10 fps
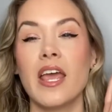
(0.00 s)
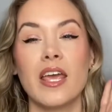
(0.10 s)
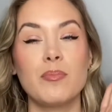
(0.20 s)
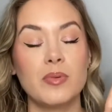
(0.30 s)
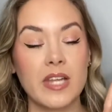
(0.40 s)

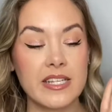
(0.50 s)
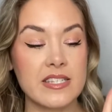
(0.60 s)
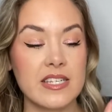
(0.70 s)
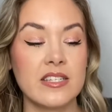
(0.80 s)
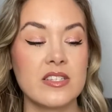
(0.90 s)
It
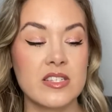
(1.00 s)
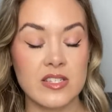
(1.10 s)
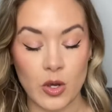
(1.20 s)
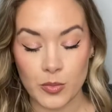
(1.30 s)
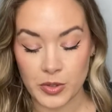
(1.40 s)
blends in
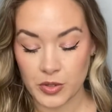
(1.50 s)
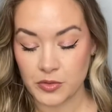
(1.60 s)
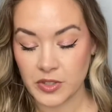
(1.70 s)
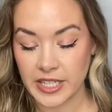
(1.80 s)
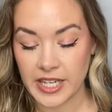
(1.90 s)
so
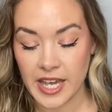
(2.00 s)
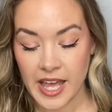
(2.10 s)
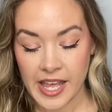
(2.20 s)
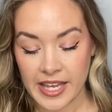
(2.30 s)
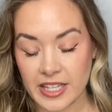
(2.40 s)
beautifully.
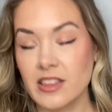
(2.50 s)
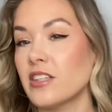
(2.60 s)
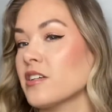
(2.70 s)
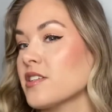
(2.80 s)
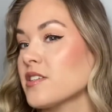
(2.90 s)
It
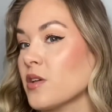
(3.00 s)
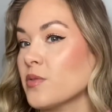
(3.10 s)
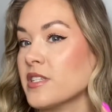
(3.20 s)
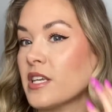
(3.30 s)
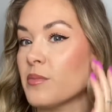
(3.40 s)
looks so
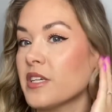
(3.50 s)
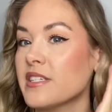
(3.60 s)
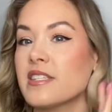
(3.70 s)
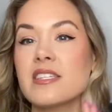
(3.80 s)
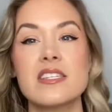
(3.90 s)
seamless.
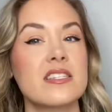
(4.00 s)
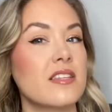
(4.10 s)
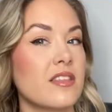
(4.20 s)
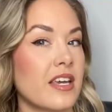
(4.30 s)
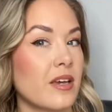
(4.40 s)
This is the
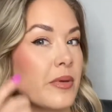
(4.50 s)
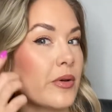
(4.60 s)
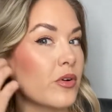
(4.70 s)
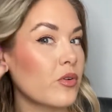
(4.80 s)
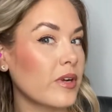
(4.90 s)
thing
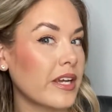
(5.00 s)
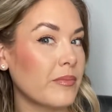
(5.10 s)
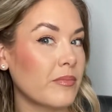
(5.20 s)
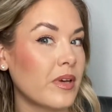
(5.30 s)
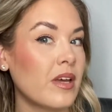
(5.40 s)
about
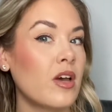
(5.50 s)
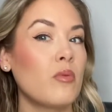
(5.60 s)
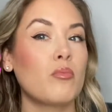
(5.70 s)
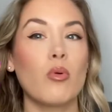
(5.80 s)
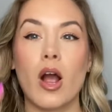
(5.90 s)
cream
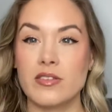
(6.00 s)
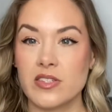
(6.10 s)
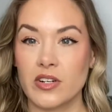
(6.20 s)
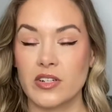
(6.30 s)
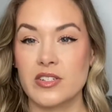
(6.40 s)

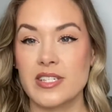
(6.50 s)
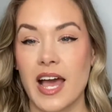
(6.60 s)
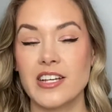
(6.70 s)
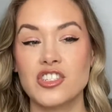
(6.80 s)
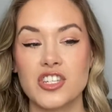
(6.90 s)
bronzers.
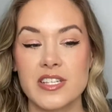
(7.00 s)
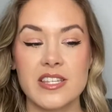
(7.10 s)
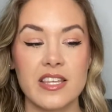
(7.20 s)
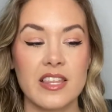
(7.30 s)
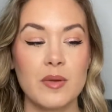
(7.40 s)
I just
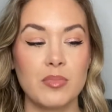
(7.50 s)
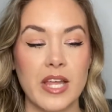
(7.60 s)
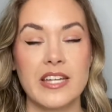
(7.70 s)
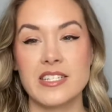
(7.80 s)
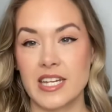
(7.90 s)
think they
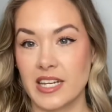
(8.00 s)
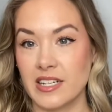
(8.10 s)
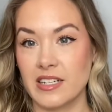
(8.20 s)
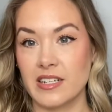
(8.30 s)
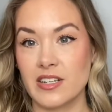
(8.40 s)
blend
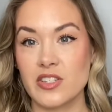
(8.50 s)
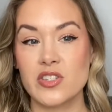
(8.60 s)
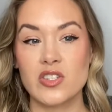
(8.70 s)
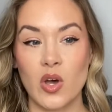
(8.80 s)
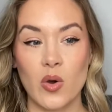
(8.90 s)
in
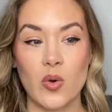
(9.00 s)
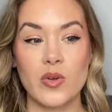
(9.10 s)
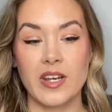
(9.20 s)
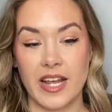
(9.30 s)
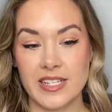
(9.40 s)
so
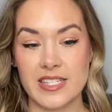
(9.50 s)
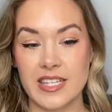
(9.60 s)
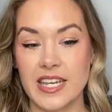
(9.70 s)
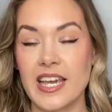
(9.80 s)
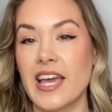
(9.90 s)

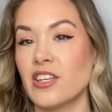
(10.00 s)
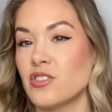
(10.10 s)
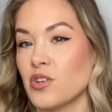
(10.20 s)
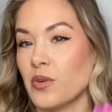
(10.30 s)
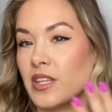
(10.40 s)
nicely, and you
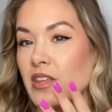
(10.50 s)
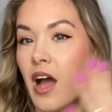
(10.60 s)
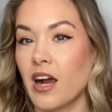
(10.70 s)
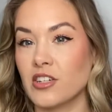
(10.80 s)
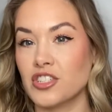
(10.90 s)
don't get the
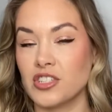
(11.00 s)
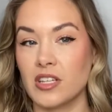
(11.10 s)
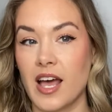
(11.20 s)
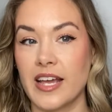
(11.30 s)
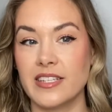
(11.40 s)
harsh
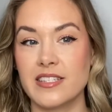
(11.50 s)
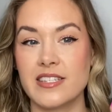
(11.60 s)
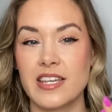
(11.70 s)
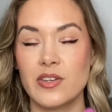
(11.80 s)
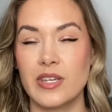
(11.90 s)
lines
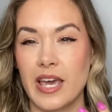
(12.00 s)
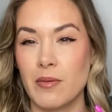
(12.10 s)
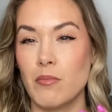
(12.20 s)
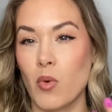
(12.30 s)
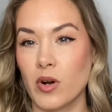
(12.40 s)
that you get
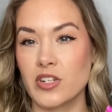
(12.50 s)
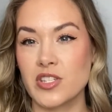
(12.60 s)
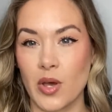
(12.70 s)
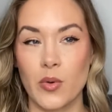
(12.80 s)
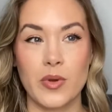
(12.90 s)
more
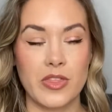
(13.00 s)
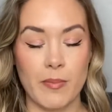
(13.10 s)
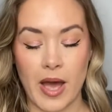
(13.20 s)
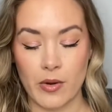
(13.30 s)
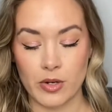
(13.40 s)
so with the
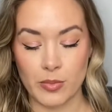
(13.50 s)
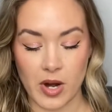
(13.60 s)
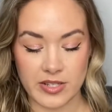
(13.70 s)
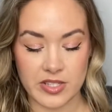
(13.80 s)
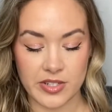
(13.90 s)
powder
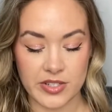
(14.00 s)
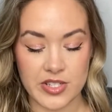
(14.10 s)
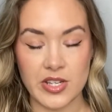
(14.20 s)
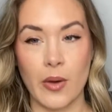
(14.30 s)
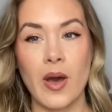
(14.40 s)
bronzers.
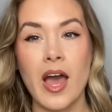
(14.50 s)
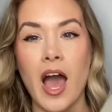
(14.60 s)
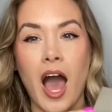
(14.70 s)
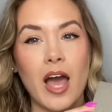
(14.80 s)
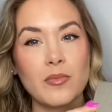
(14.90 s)
So
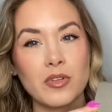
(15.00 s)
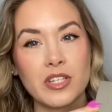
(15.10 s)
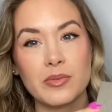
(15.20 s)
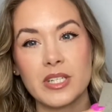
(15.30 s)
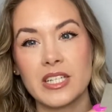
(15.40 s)
I'm
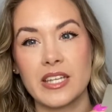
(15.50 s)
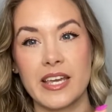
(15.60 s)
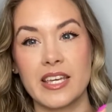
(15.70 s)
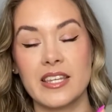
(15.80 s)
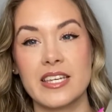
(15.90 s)
really, really
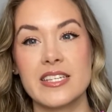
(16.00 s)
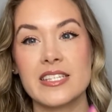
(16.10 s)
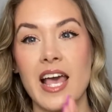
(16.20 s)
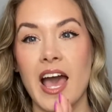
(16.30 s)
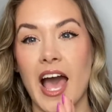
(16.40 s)
liking this.
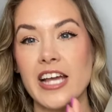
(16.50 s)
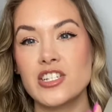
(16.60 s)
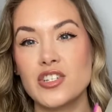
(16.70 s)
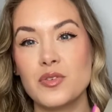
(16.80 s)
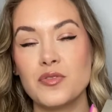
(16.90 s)
I
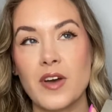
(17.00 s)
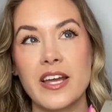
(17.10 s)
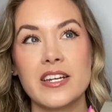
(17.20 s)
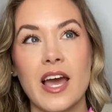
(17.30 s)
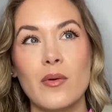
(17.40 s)
do
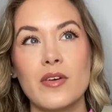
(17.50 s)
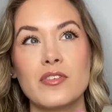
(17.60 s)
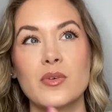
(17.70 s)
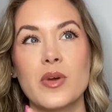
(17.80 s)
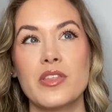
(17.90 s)
find,
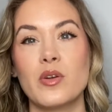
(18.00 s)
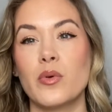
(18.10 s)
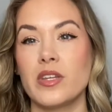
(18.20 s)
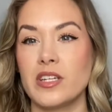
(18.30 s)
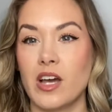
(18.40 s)
however, with an
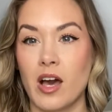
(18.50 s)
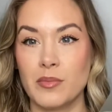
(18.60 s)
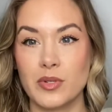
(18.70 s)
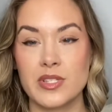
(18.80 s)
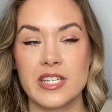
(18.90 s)
oily
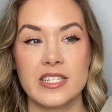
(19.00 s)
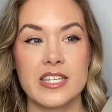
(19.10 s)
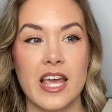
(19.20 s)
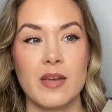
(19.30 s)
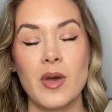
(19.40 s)
combo skin
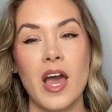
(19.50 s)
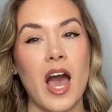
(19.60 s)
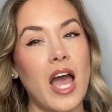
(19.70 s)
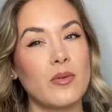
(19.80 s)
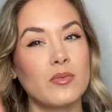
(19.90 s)
type,
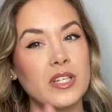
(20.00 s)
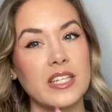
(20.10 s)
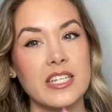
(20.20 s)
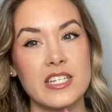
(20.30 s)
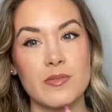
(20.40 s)
I
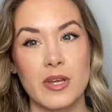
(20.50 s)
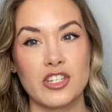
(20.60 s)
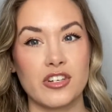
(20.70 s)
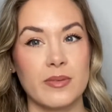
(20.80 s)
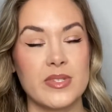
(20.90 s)
really need to make
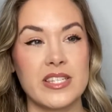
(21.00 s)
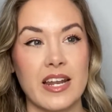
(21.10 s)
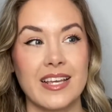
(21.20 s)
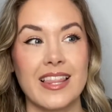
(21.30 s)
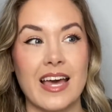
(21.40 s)
sure I'm
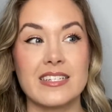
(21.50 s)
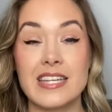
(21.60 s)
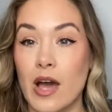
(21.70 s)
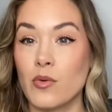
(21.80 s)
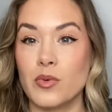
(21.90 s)
setting that
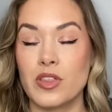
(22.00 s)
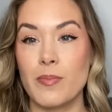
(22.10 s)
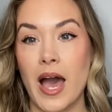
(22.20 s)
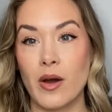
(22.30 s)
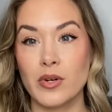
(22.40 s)
down with
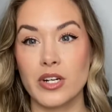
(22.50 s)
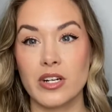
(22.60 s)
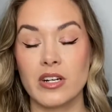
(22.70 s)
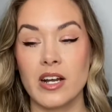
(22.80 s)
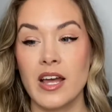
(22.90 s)

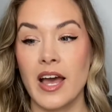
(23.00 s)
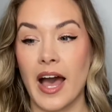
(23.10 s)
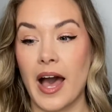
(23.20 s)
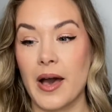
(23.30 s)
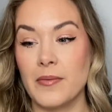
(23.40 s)
powder.
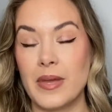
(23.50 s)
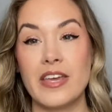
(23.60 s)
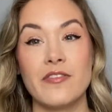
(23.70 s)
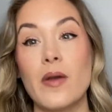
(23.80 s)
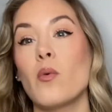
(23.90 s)
Um,
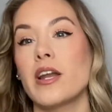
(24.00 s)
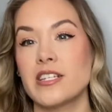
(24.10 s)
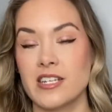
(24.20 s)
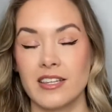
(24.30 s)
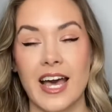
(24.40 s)
if I want it
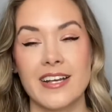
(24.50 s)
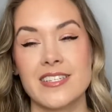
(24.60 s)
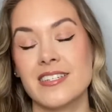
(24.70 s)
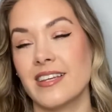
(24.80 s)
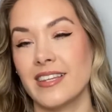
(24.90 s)
to
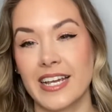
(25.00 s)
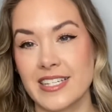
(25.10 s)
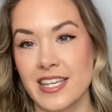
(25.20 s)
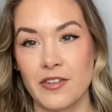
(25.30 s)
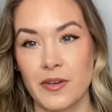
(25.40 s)
last, like I
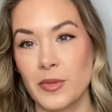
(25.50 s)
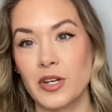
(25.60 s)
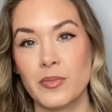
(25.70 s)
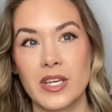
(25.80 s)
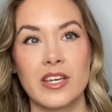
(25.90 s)
said, if I'm going
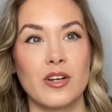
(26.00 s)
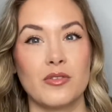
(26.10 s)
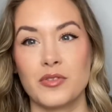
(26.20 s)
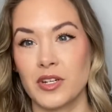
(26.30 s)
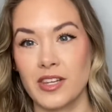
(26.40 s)
to be here
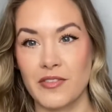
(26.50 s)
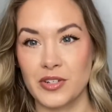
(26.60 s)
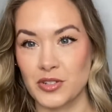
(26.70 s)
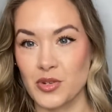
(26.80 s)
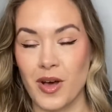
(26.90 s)
for eleven
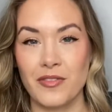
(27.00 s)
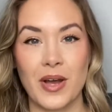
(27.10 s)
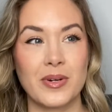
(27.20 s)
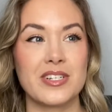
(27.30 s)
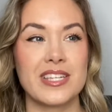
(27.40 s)
or twelve
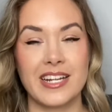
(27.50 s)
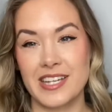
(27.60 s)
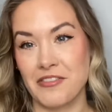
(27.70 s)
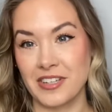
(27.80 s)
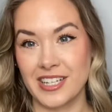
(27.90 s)
hours, I
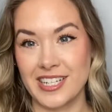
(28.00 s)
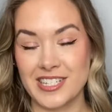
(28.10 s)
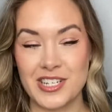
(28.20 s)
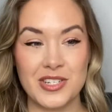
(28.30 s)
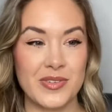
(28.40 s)
definitely need
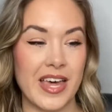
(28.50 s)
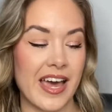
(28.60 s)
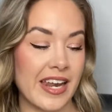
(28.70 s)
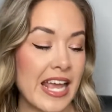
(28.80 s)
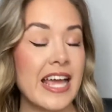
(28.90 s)
to do
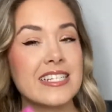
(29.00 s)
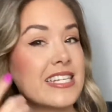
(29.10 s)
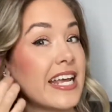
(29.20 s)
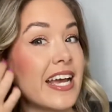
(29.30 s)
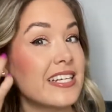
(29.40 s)
that.
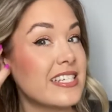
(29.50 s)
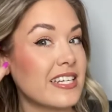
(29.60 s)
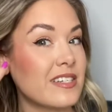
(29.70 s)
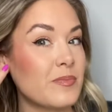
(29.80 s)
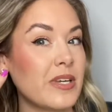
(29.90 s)
Today I
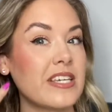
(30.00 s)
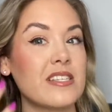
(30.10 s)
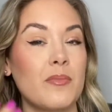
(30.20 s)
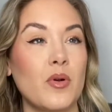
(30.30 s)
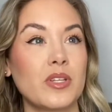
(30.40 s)
didn't, because
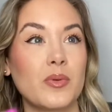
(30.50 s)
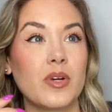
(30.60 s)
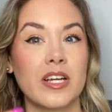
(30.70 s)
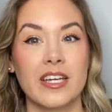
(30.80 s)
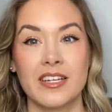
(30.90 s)
I'm only
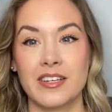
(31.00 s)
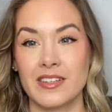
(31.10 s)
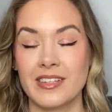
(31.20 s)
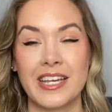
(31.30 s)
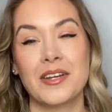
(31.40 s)
working
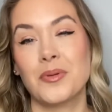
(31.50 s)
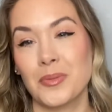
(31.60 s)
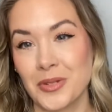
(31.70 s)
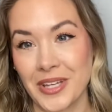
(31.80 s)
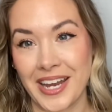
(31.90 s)
like a
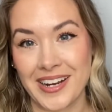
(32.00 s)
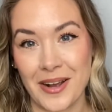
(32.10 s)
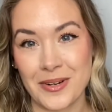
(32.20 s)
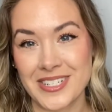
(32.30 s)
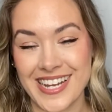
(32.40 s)
normal eight
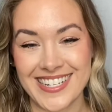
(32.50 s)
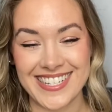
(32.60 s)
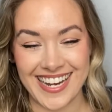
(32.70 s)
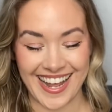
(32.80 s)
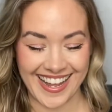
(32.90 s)
hour day
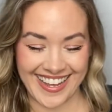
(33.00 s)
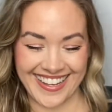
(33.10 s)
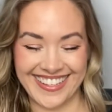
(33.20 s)
today.